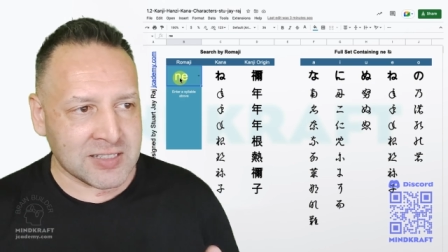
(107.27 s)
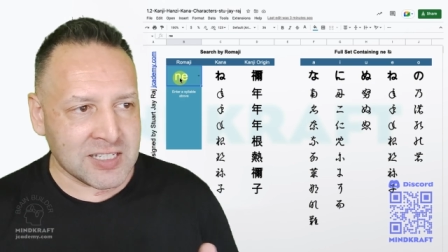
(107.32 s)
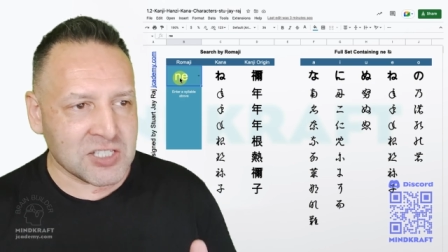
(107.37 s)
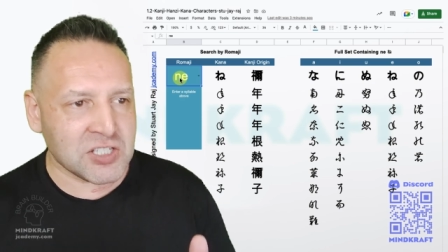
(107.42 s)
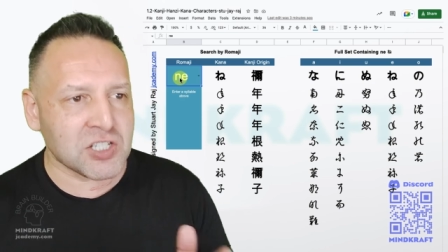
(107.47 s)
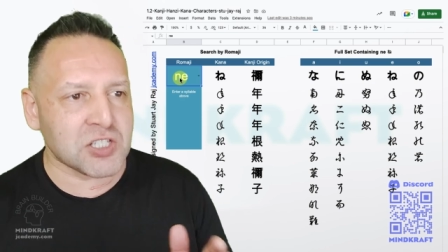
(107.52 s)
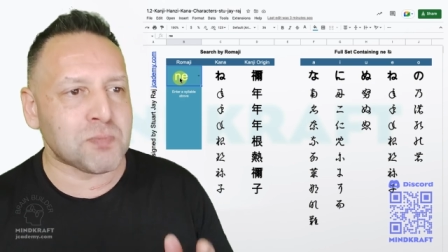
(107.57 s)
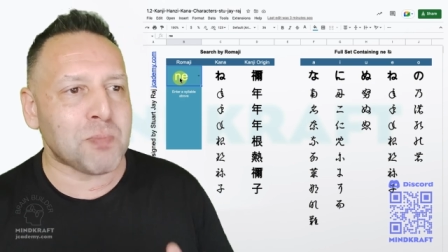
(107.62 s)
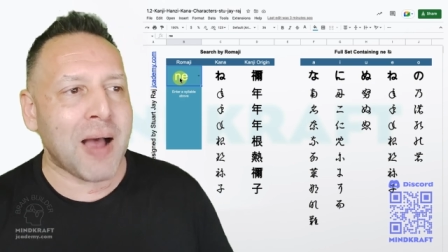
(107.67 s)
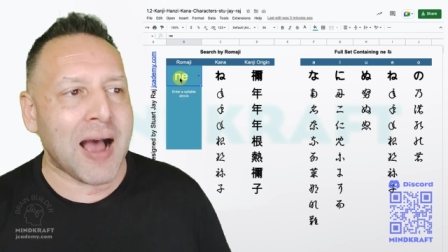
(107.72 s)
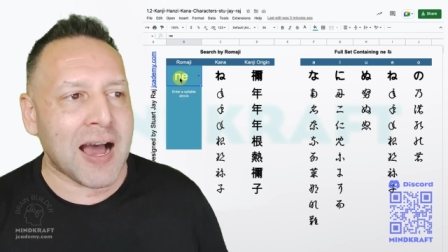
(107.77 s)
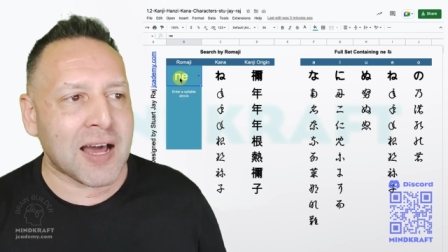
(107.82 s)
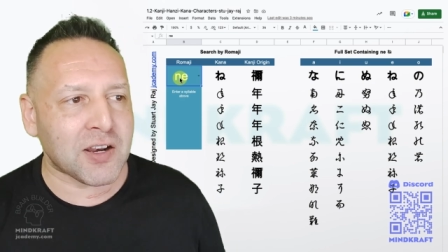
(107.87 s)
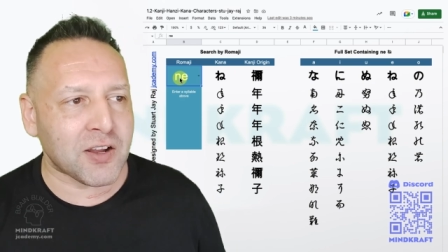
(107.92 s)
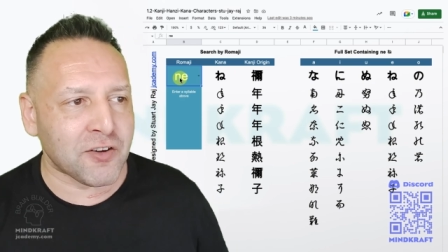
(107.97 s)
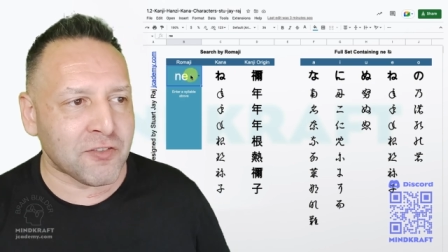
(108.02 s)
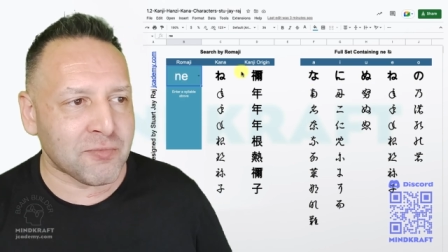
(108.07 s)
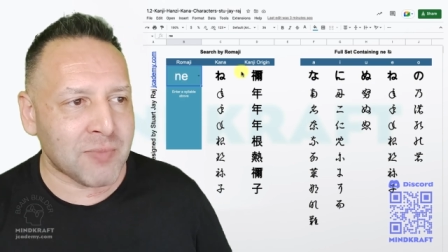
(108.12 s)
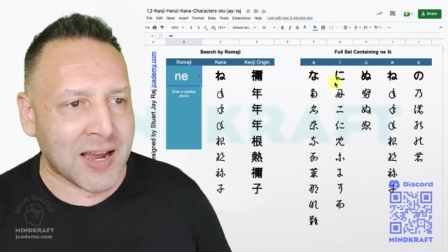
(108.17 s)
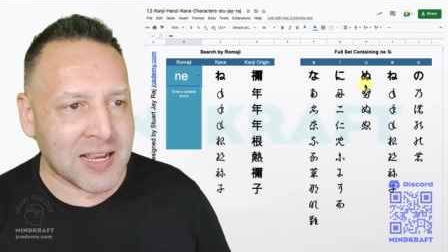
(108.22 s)
this is part
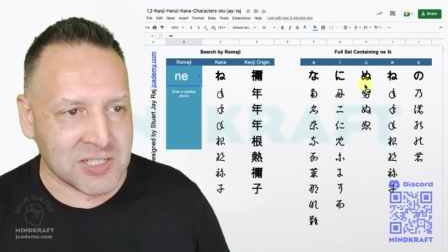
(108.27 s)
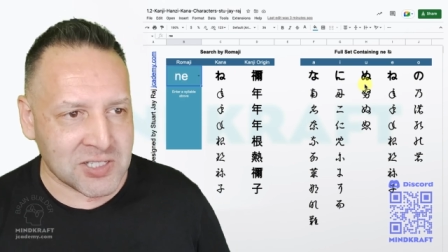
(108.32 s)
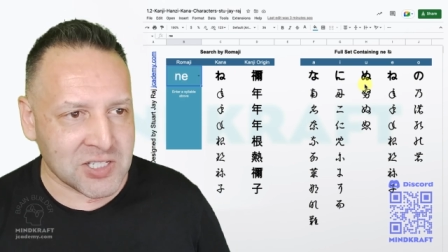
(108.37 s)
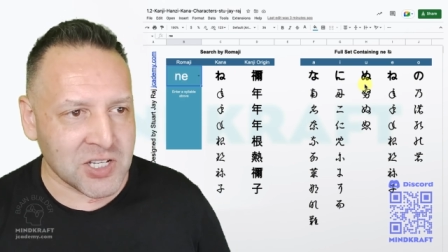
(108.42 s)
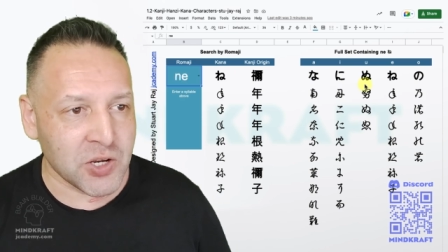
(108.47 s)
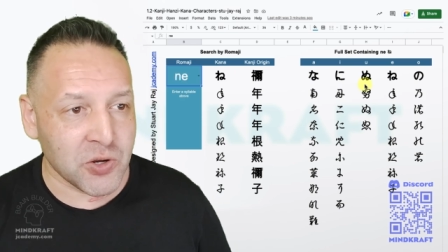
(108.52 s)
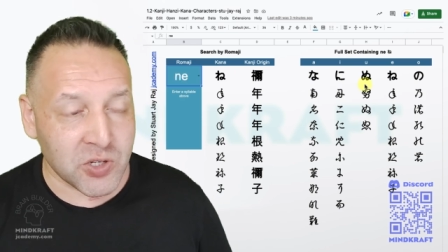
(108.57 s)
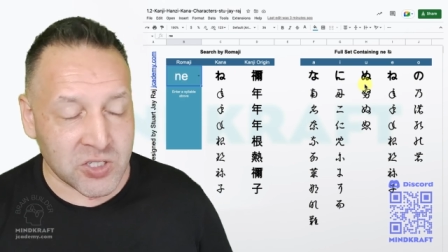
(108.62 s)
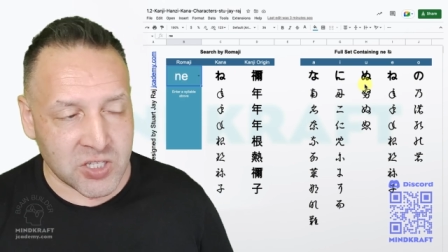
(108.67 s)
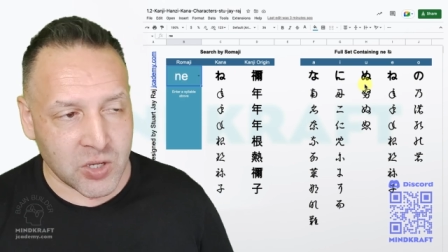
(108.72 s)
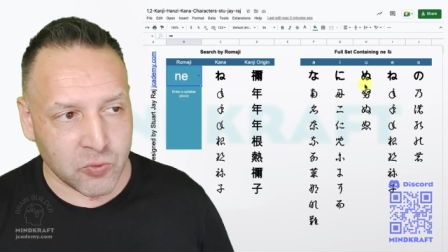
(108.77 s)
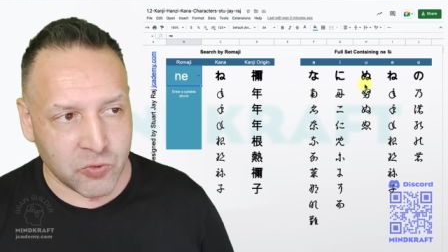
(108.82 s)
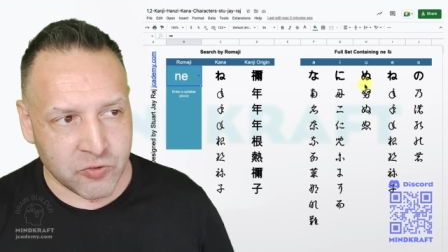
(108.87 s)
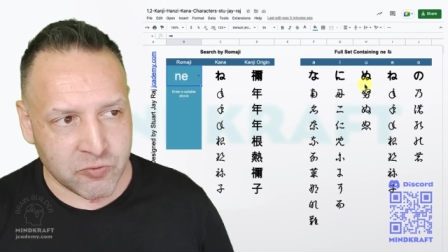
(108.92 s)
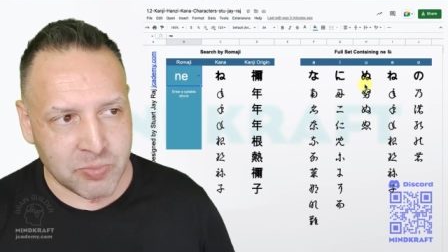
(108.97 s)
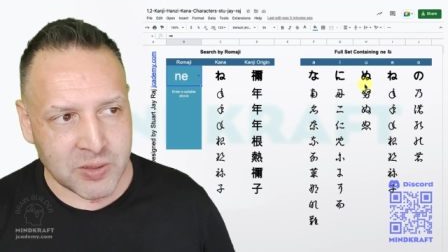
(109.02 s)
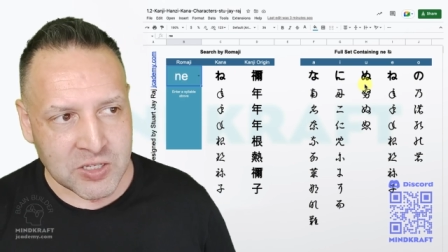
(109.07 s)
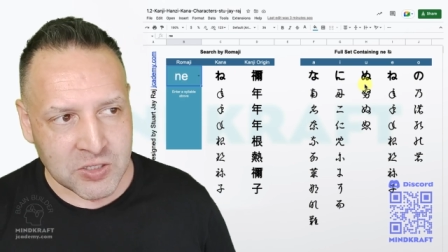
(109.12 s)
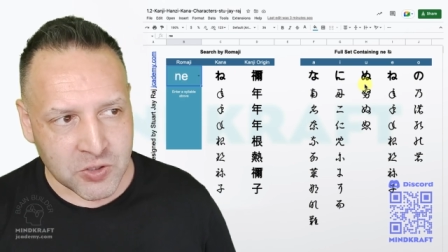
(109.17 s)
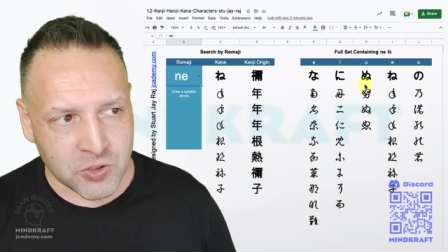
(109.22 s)
of my series that we've
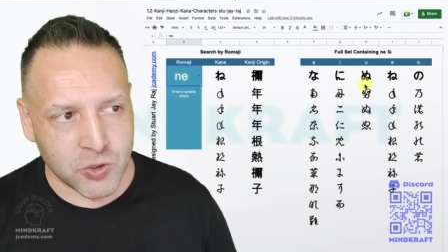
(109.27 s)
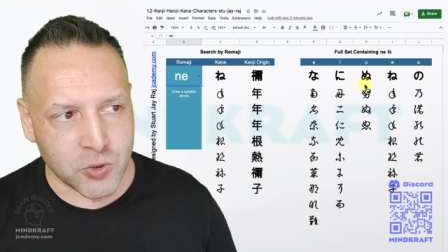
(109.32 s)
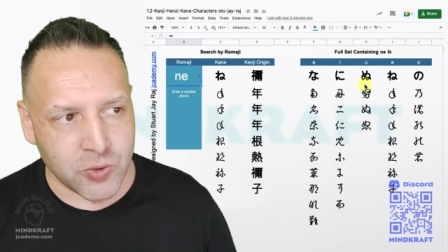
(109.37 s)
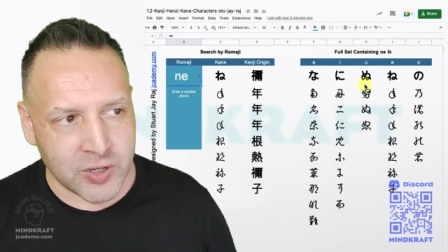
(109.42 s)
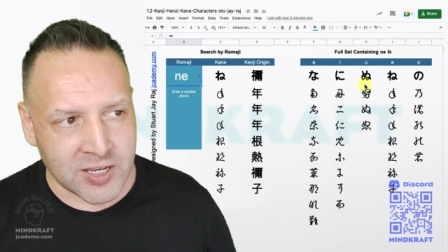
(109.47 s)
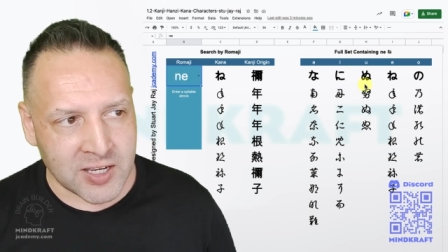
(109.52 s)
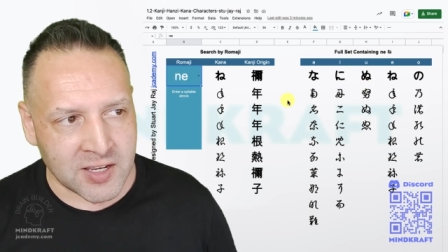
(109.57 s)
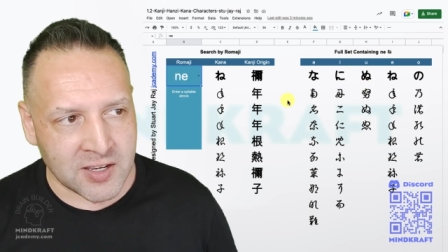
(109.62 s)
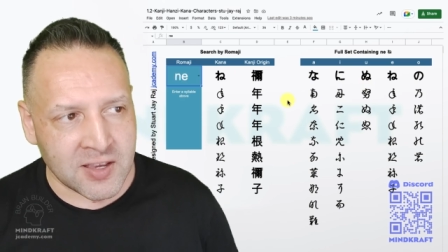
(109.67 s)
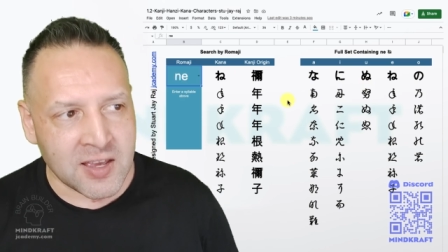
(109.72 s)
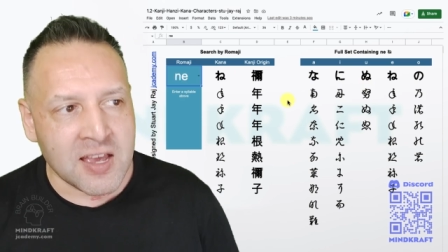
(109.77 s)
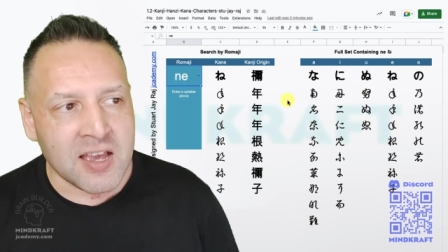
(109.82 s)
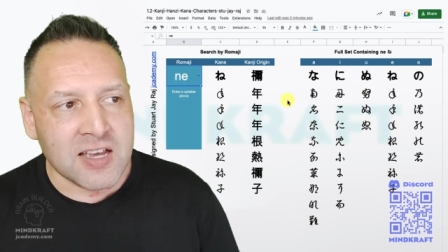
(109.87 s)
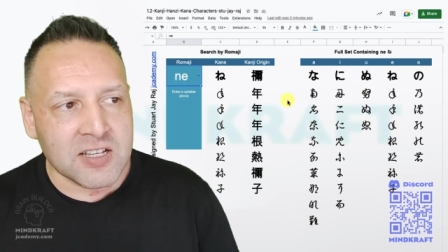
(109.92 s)
been doing